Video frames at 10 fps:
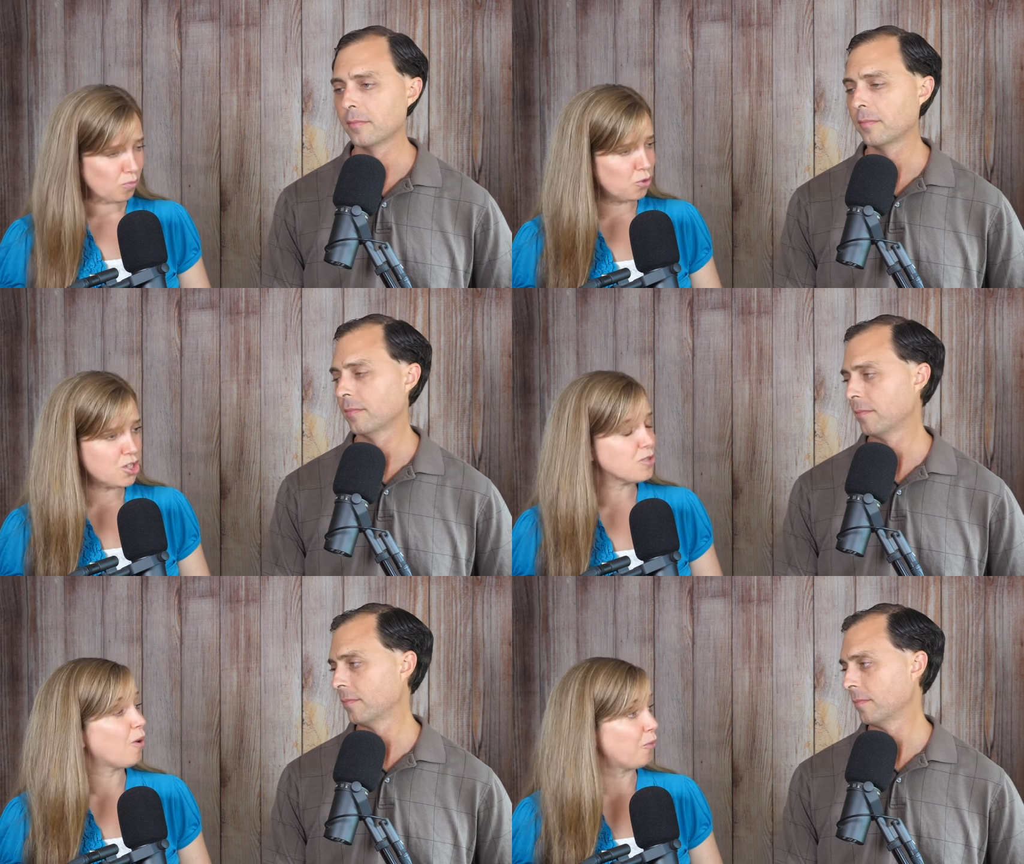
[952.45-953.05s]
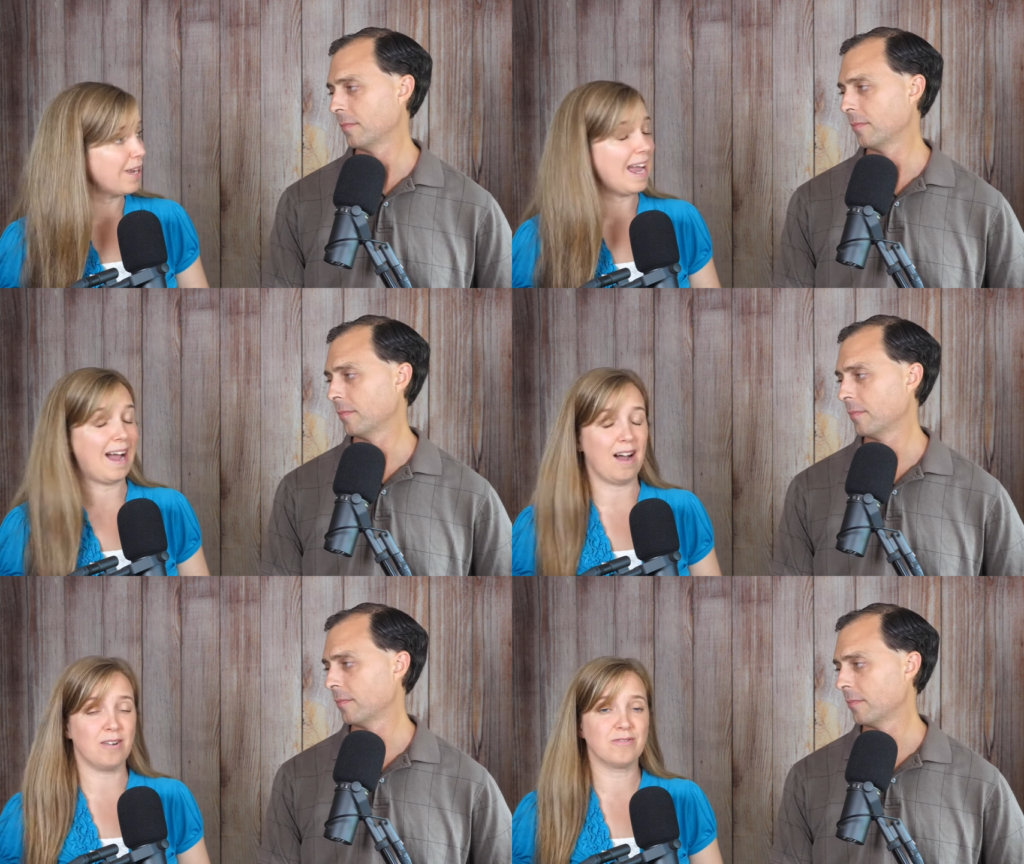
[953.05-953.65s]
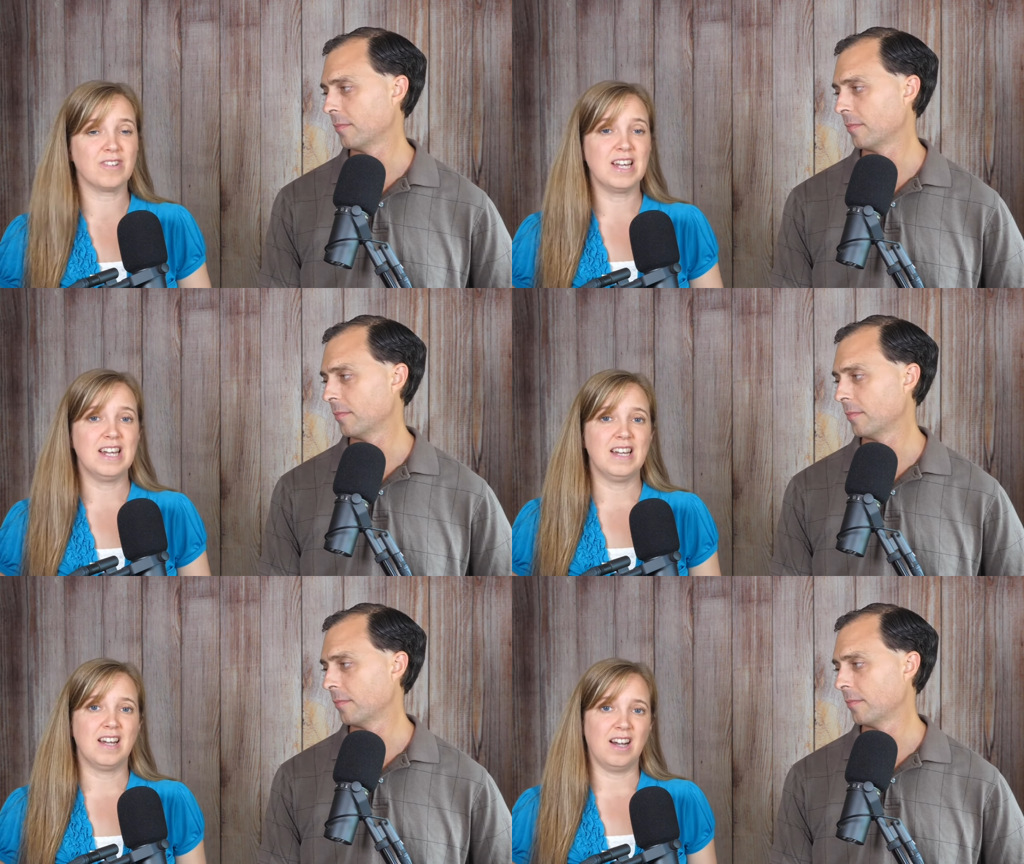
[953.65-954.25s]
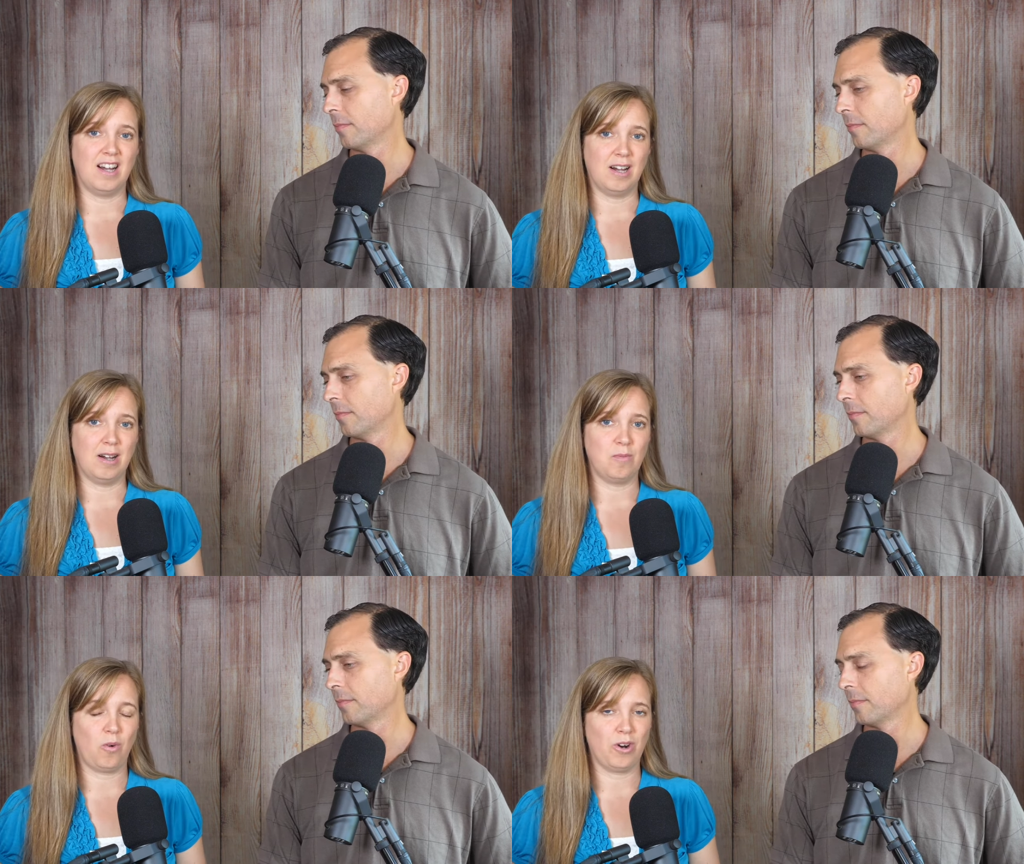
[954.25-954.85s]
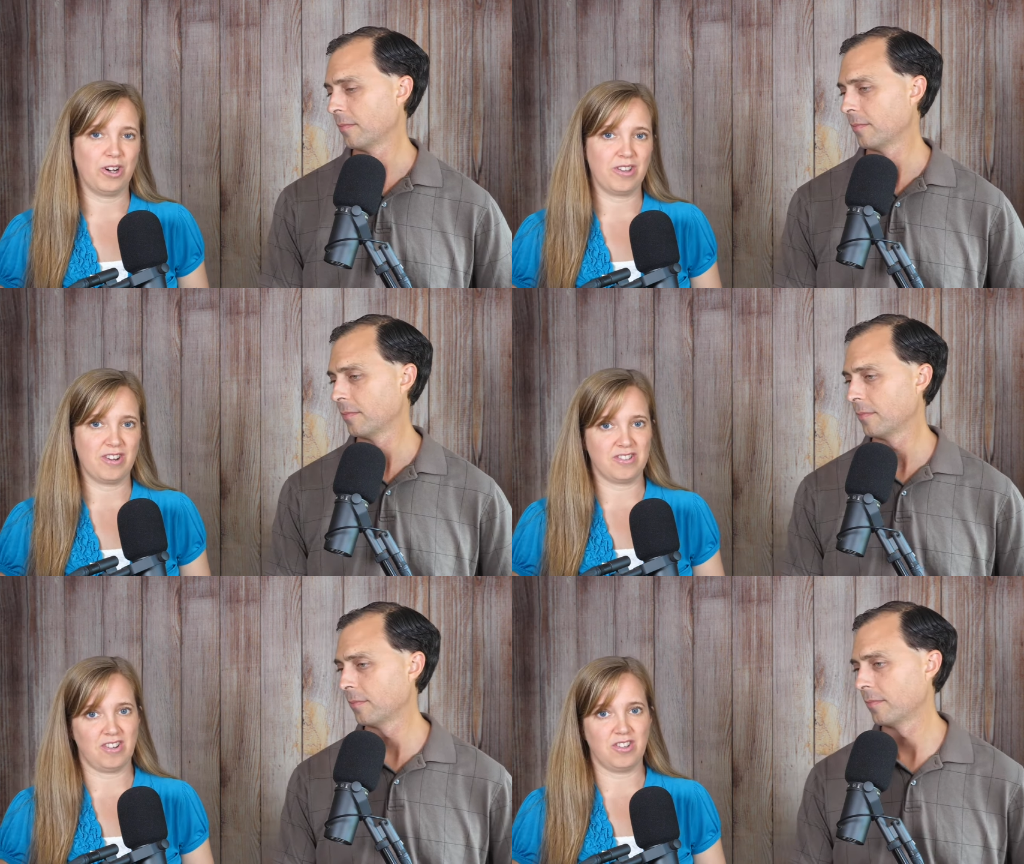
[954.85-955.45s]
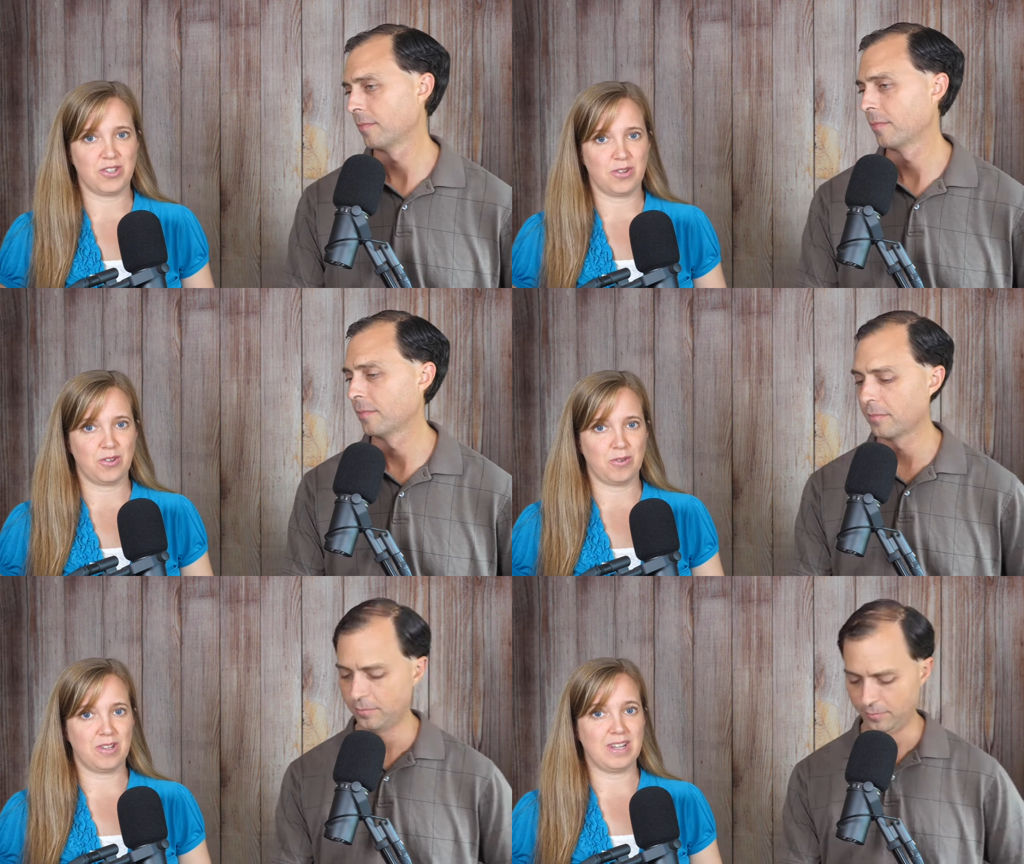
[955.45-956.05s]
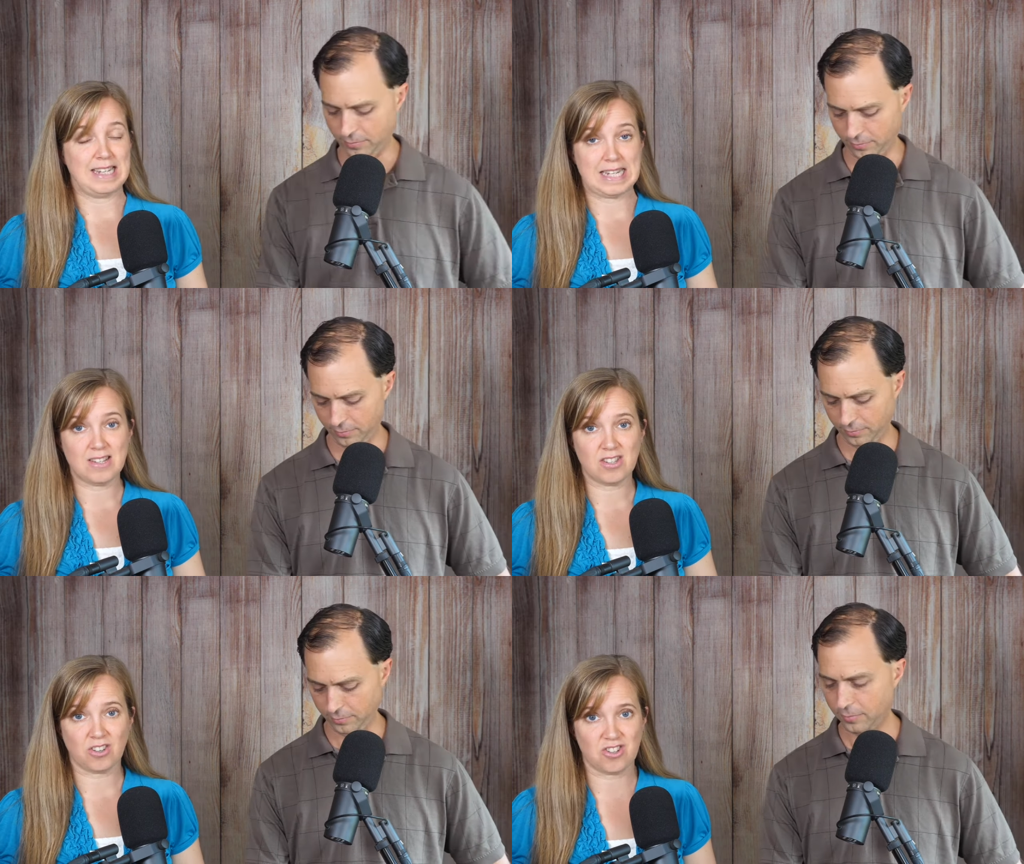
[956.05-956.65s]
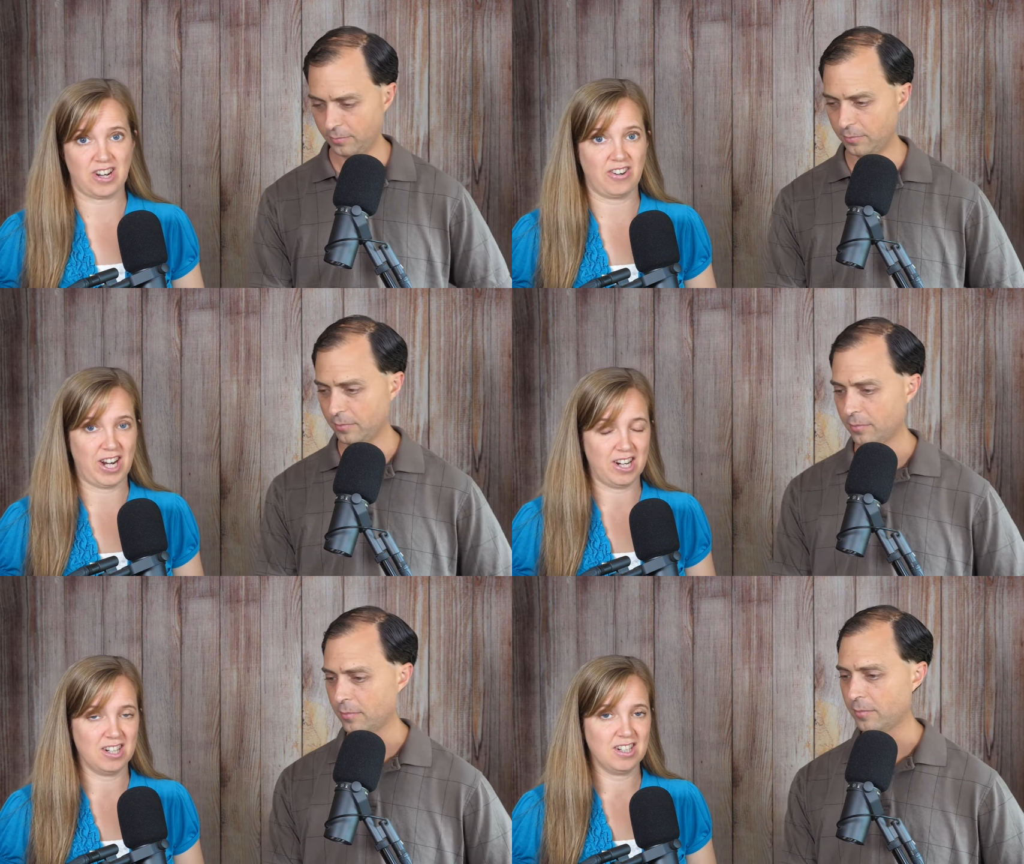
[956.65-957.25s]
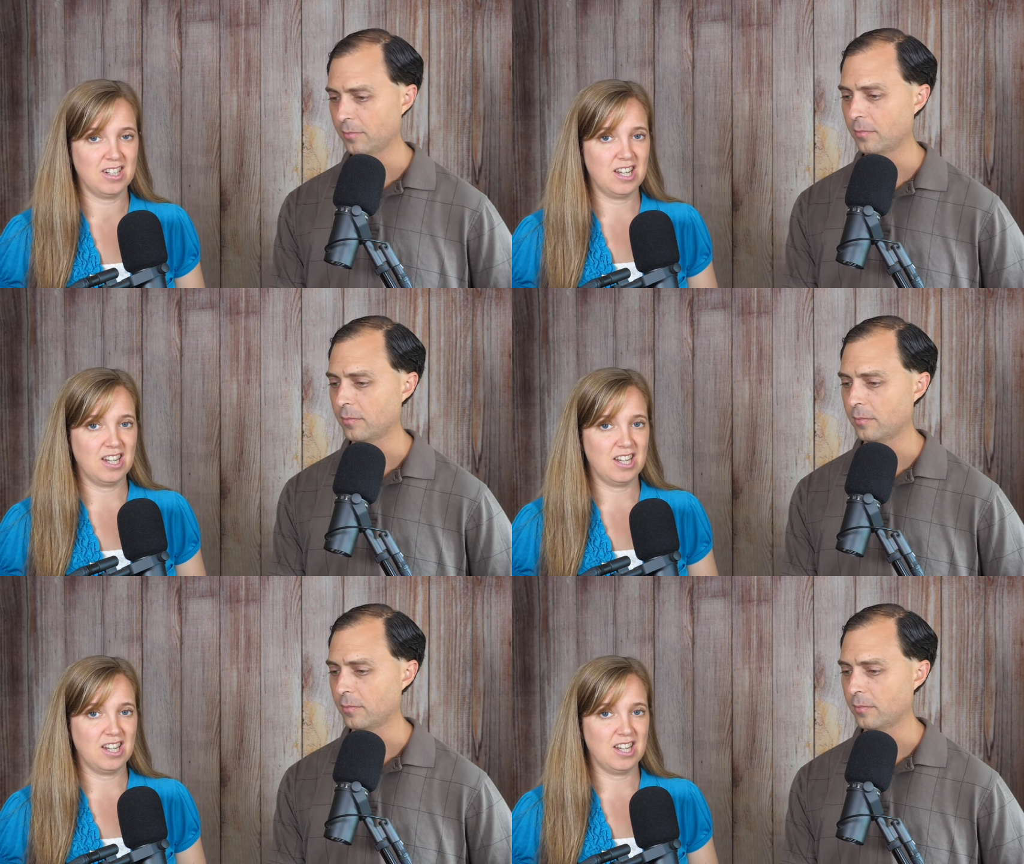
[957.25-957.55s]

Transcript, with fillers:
Speaker 1: which is what we have, um, or there's also a diesel generator,